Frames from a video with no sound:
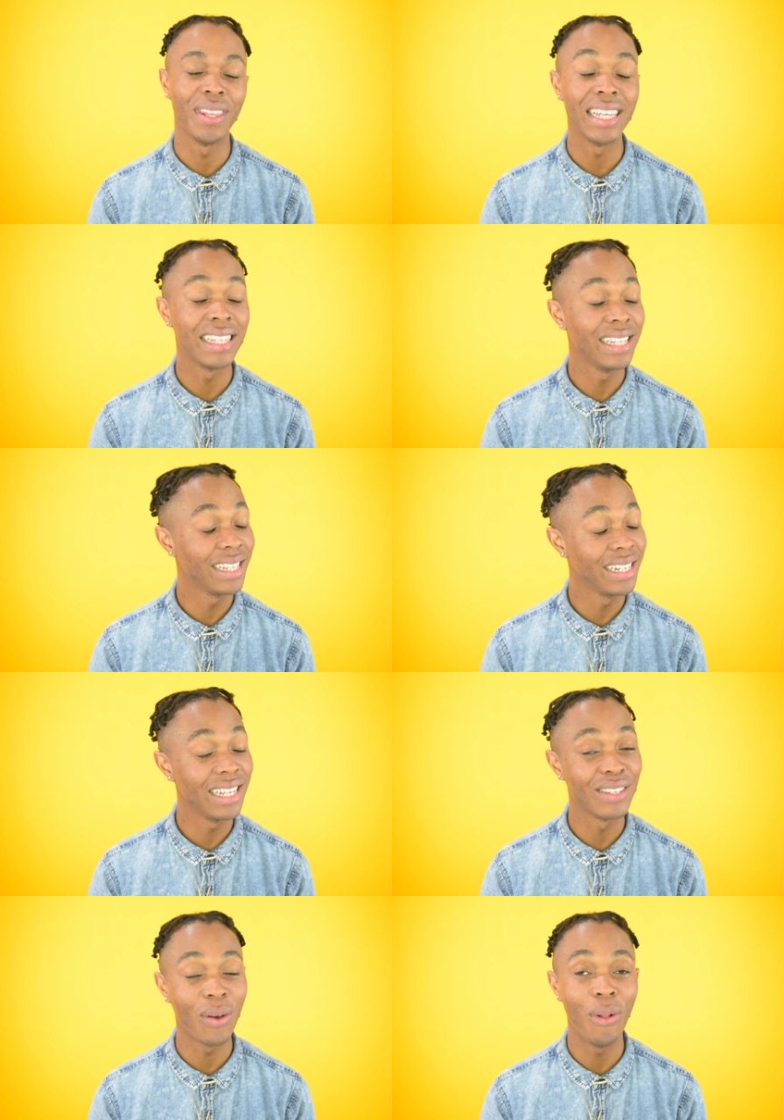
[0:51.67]
The season
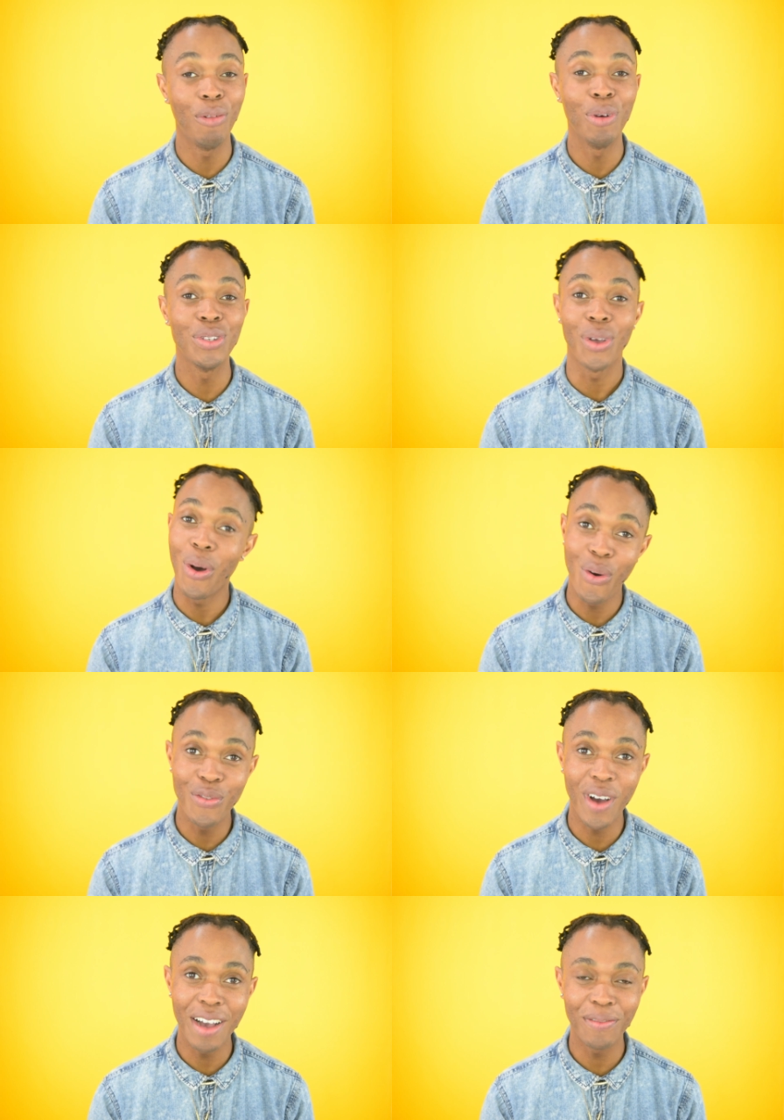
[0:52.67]
is almost
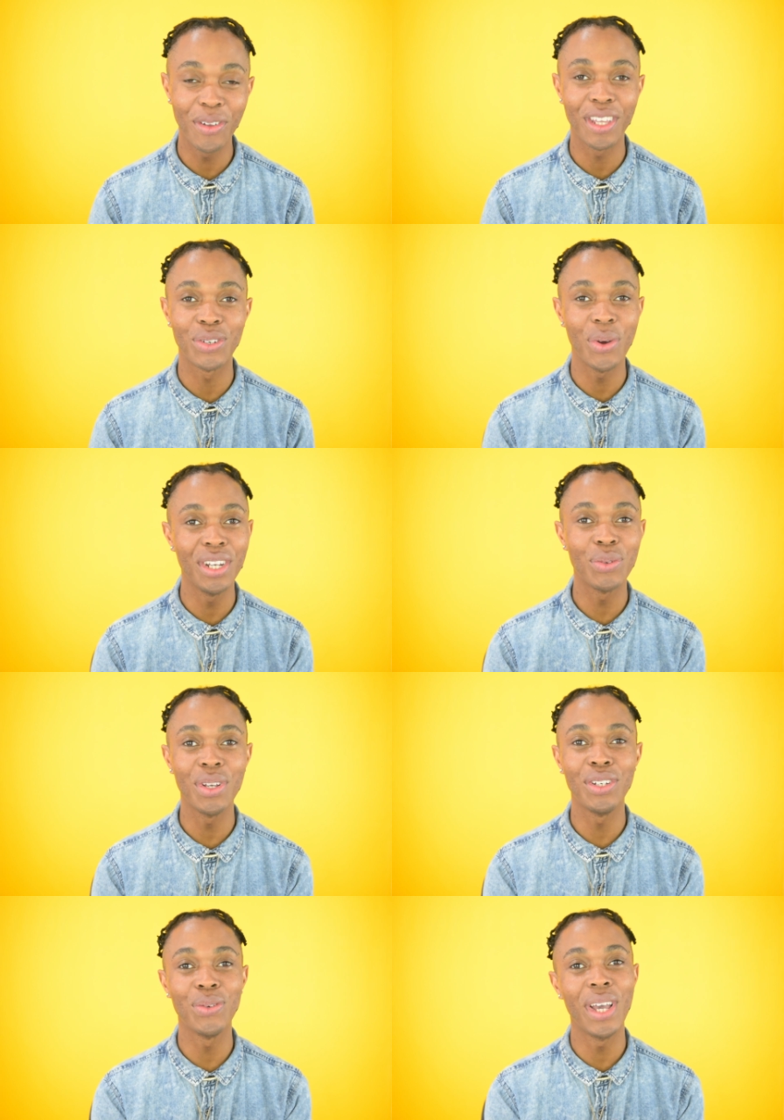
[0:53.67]
over for the
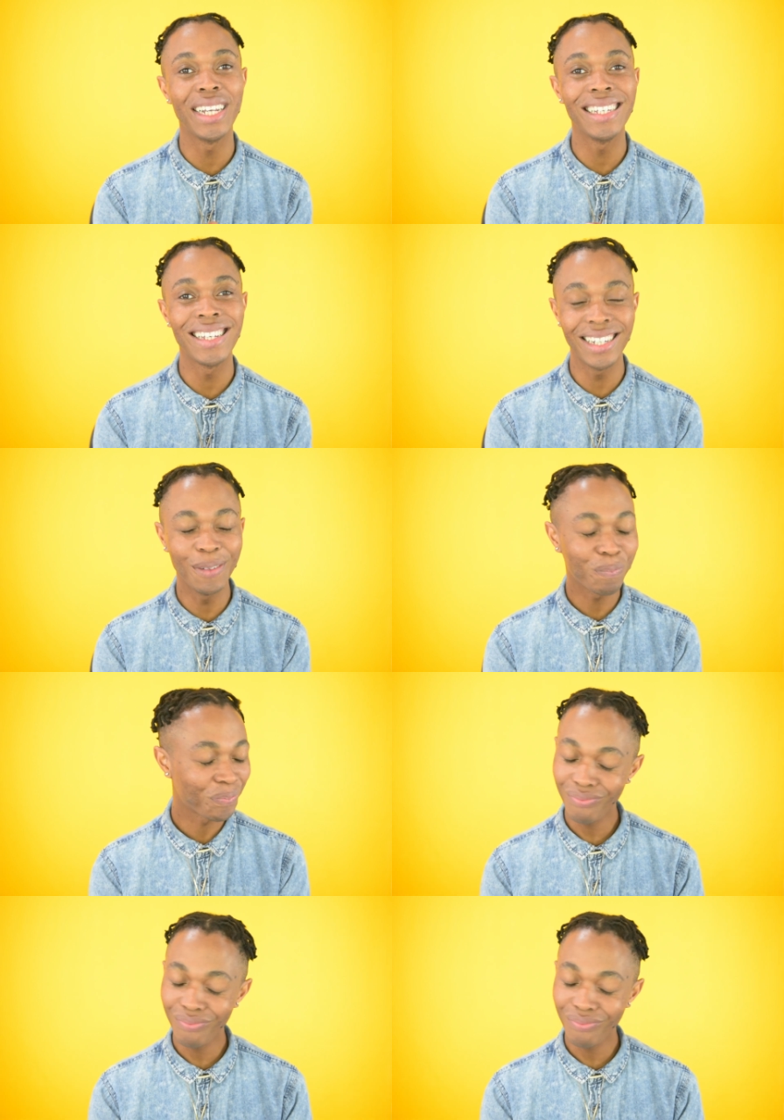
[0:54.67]
2022 edition,